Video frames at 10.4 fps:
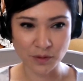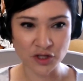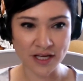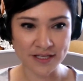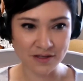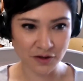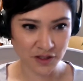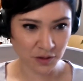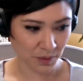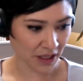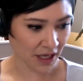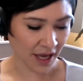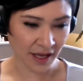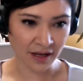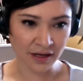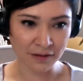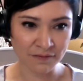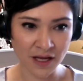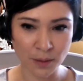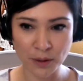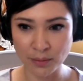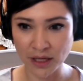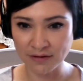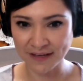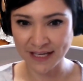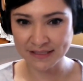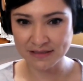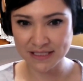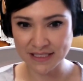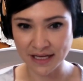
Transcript: Are you guys going to be at any of the upcoming events?